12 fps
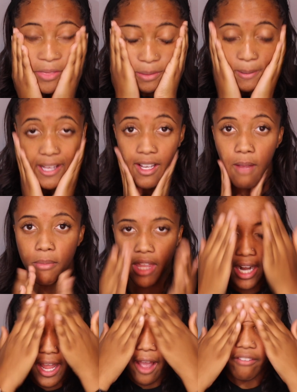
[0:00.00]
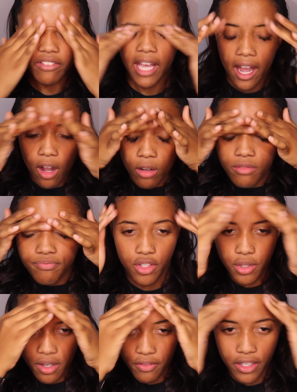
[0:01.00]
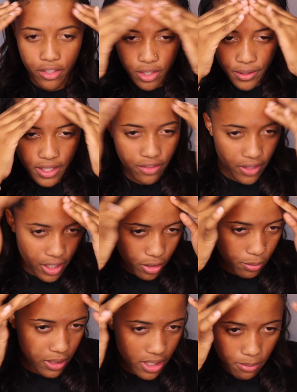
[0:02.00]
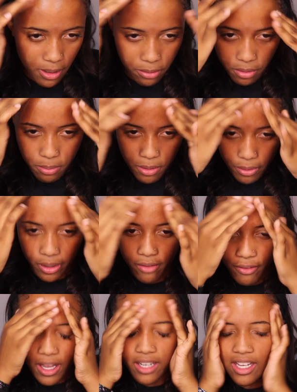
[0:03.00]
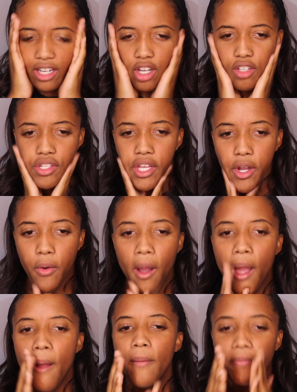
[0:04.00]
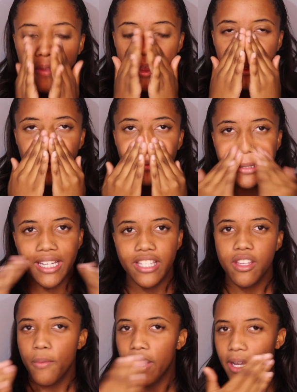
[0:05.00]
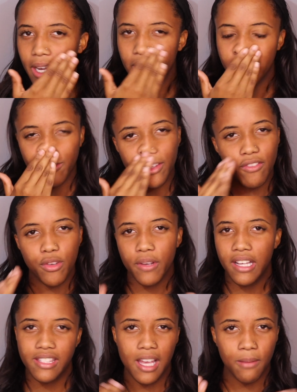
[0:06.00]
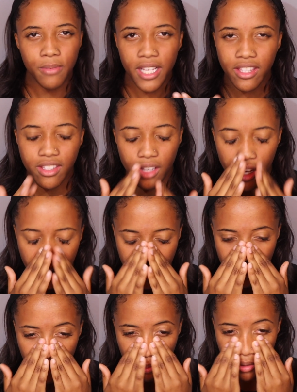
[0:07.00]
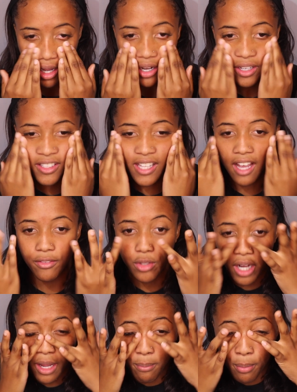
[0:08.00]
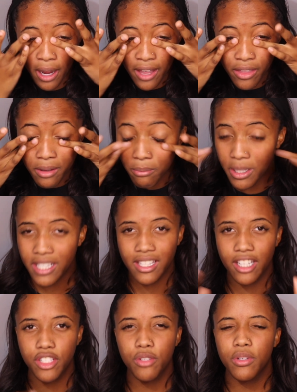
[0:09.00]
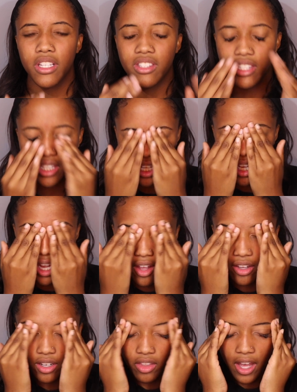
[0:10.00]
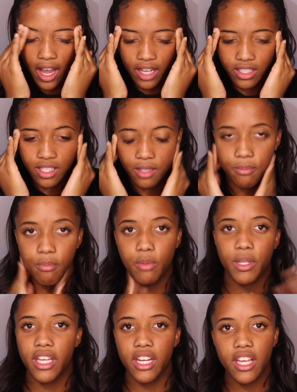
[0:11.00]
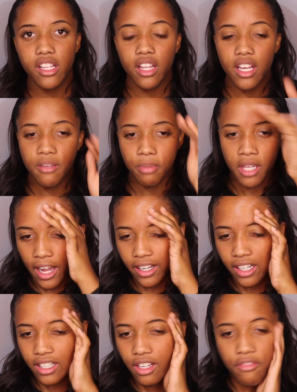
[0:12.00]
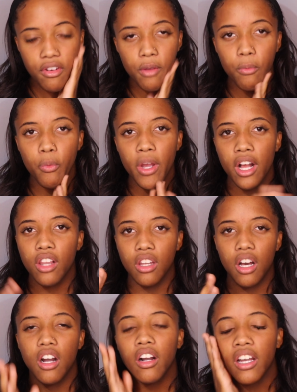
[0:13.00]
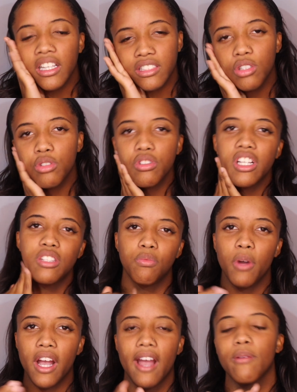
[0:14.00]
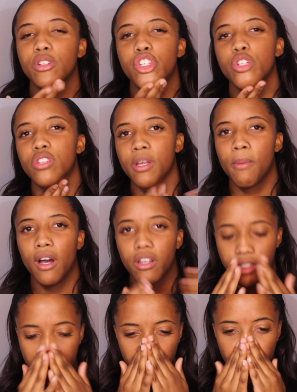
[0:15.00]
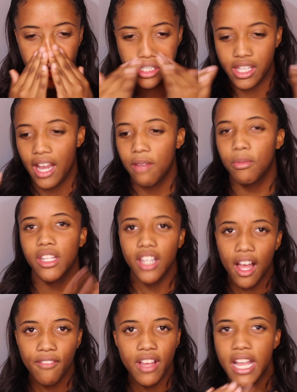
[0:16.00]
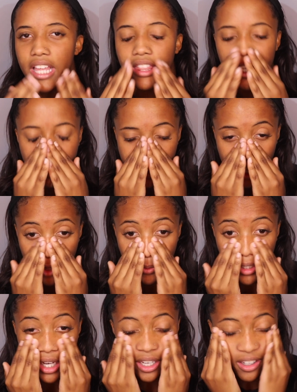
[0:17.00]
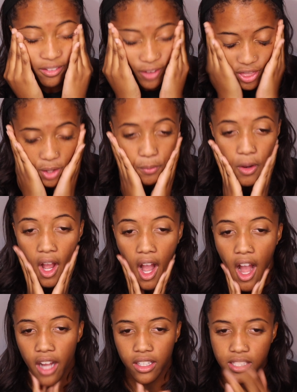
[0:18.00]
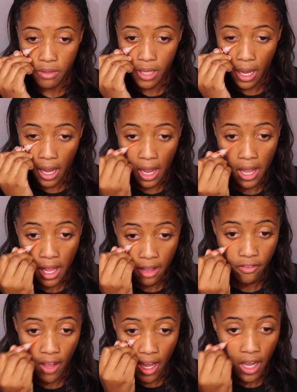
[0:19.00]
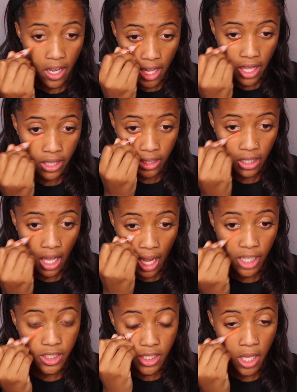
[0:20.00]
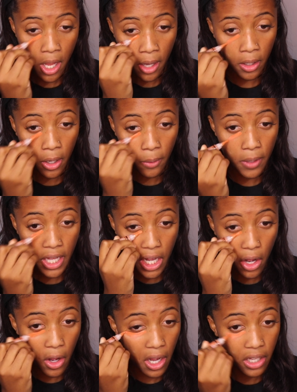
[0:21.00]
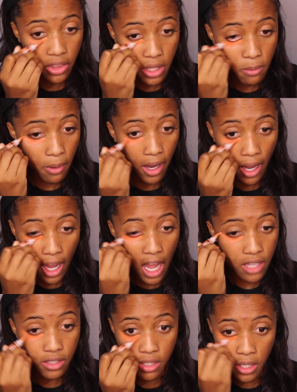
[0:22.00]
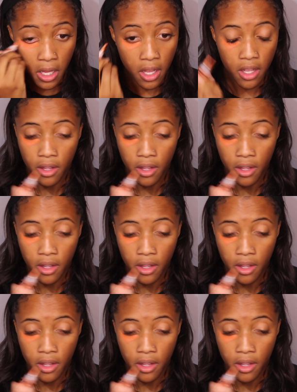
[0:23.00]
the makeup that I have now. So I figured doing these videos once a month would be really fun. And also, it'll be an easy way to kind of give you guys updates on products after I buy them because as you can see in that beginning clip, I kind of went along and told you guys what I was choosing, but also things that I've been loving, things that were kind of on the rocks. yeah, I have had a lot going on the past